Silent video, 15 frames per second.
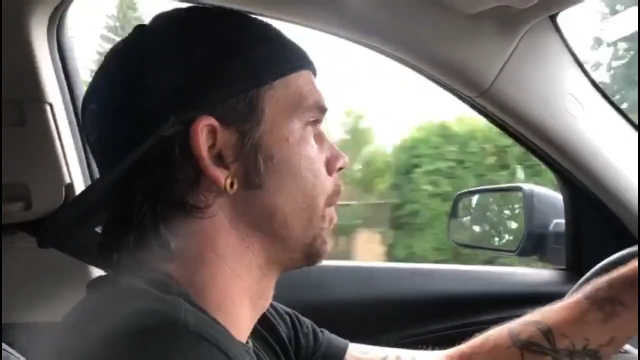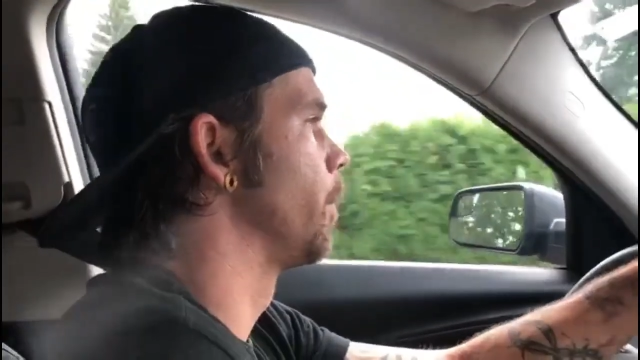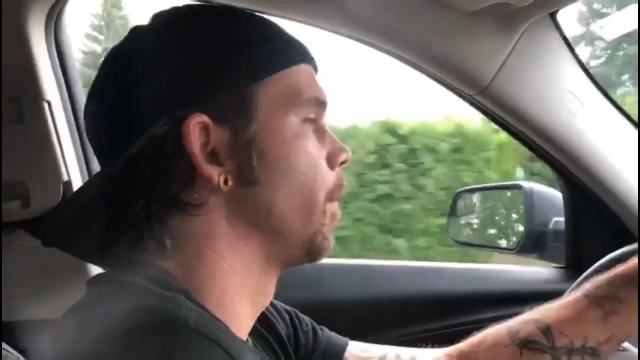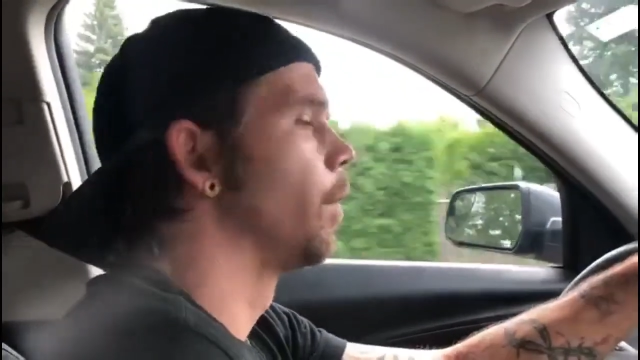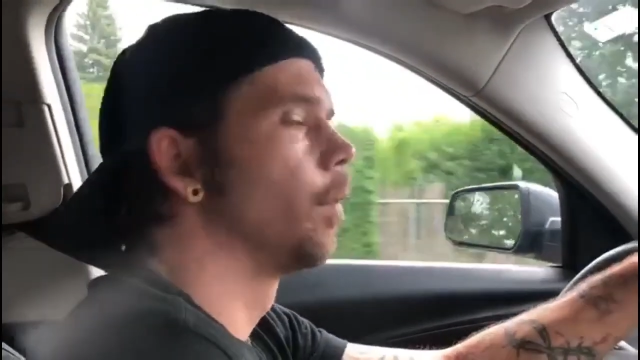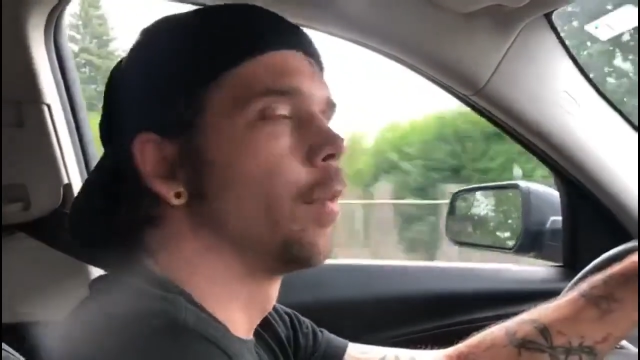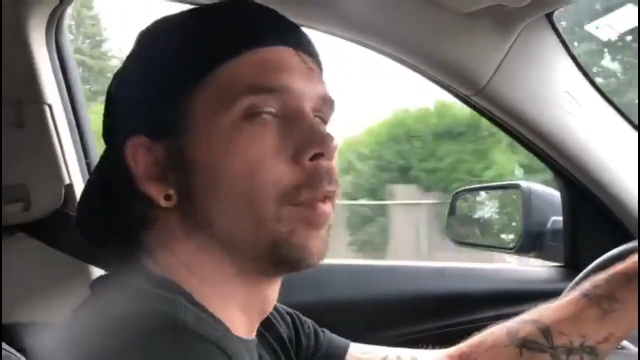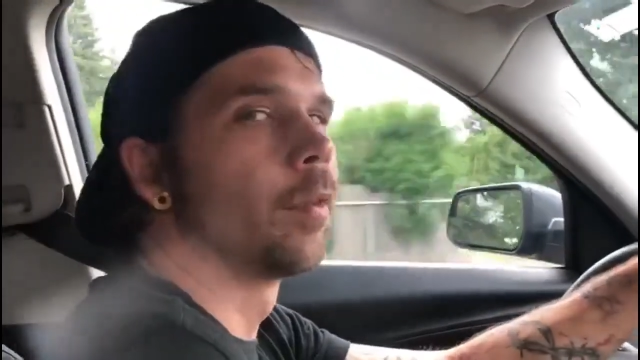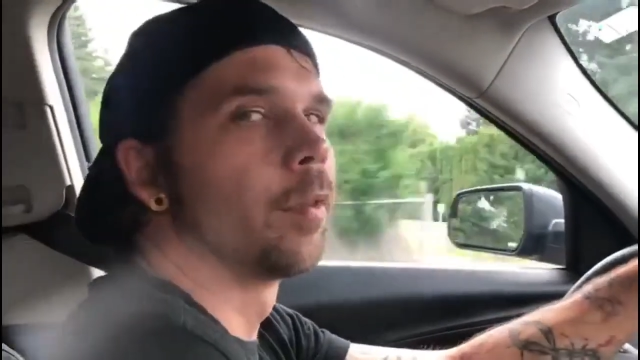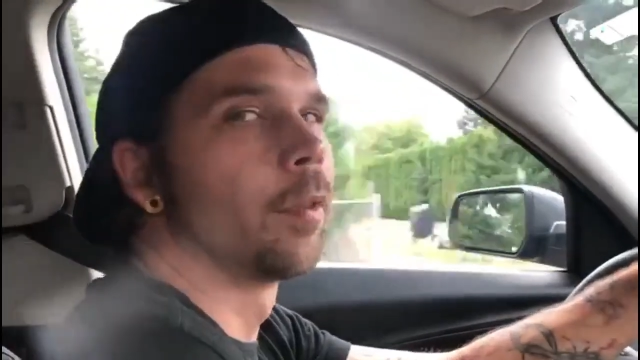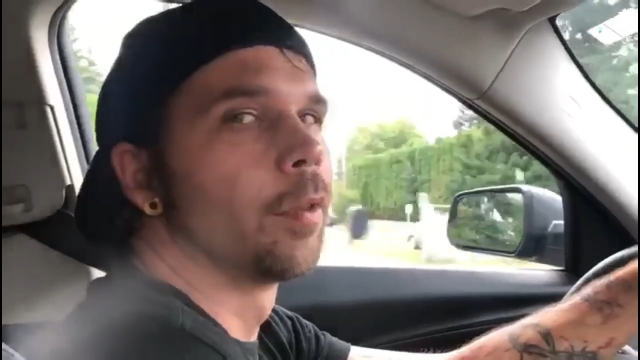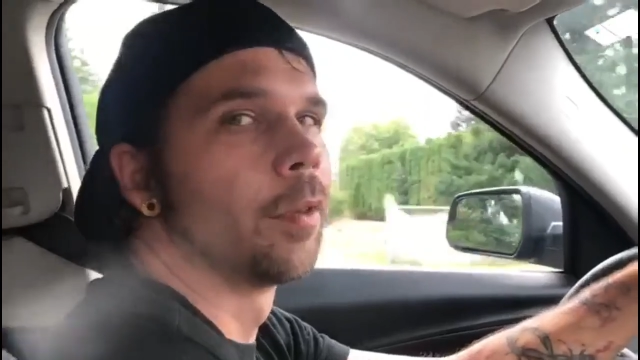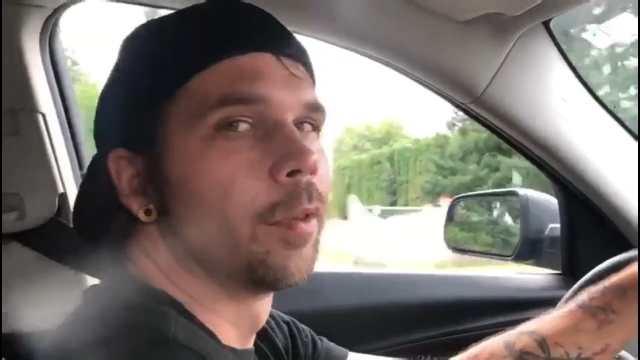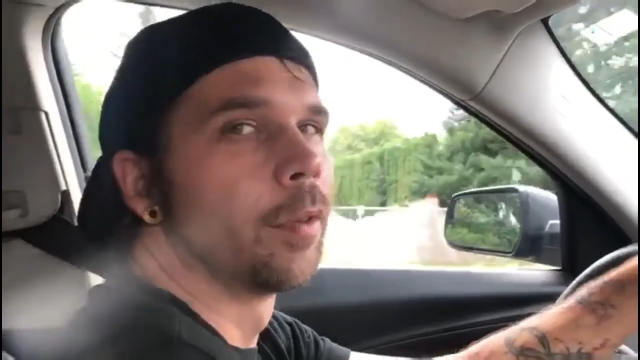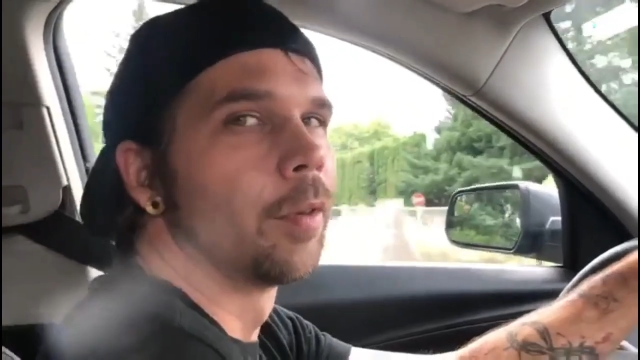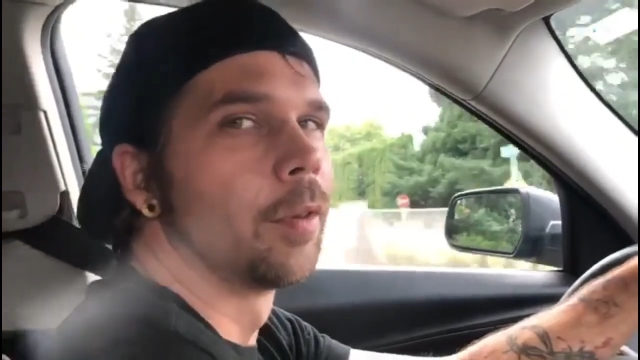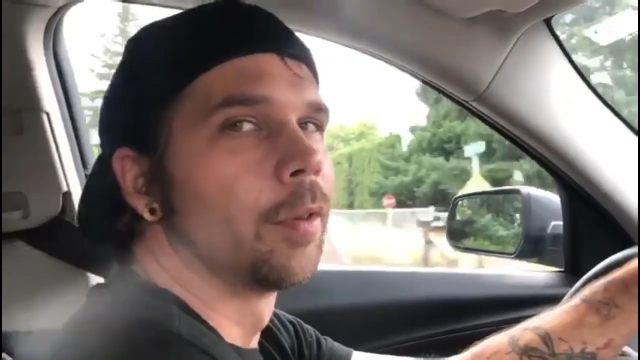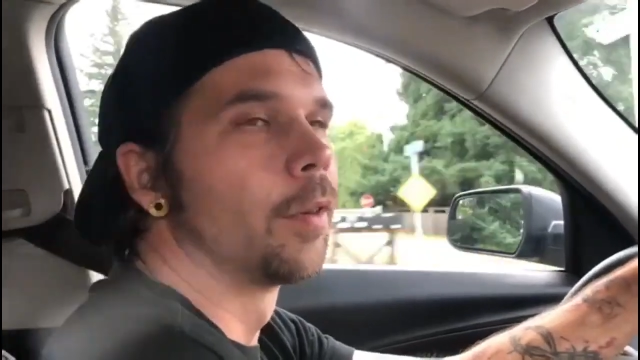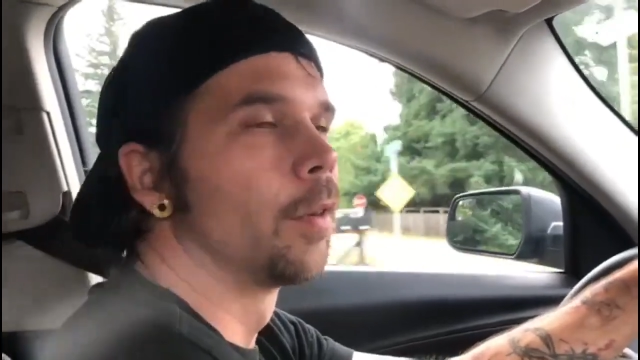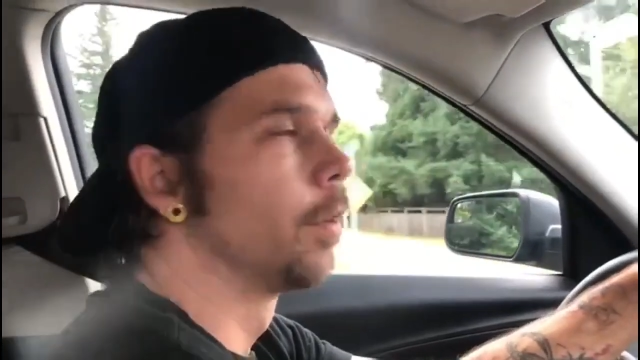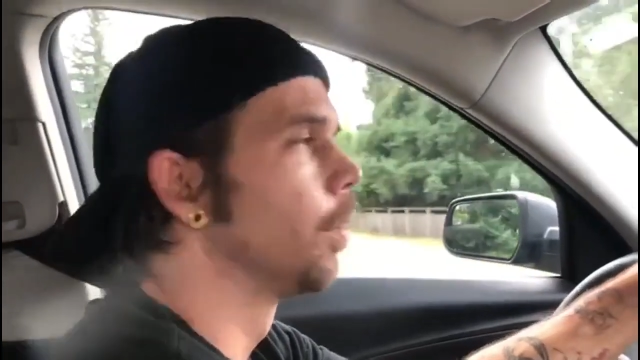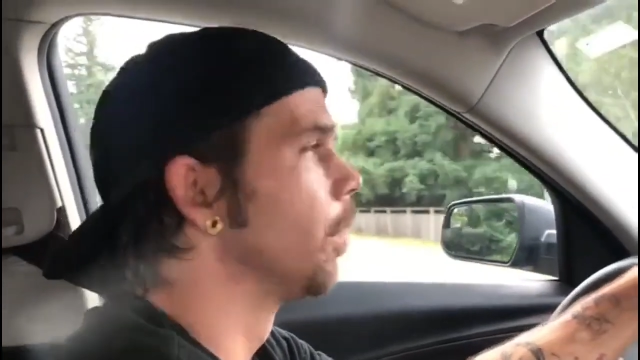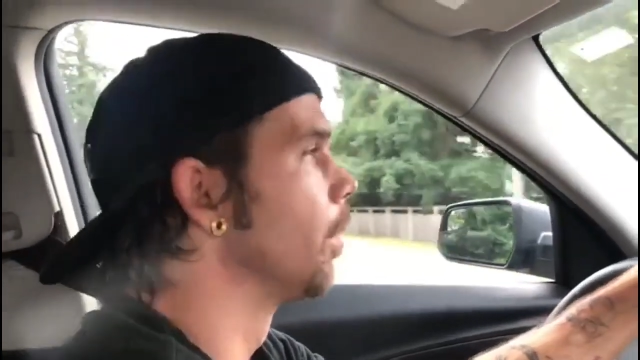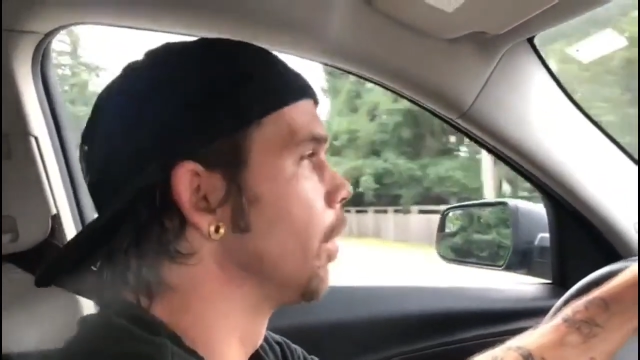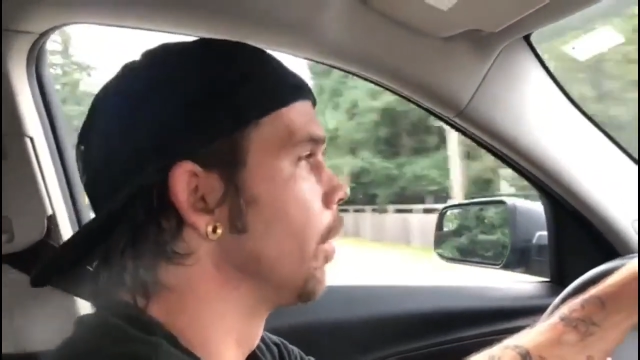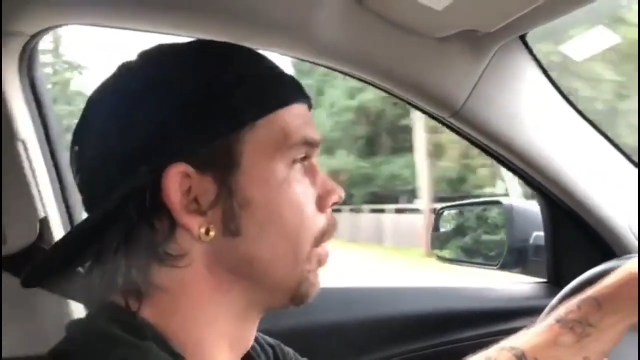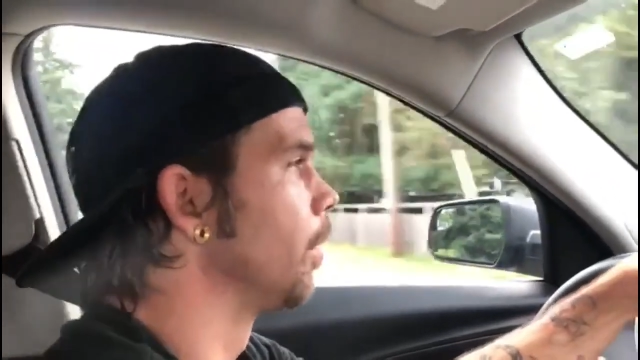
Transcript: The only difference is the Kraft sauce.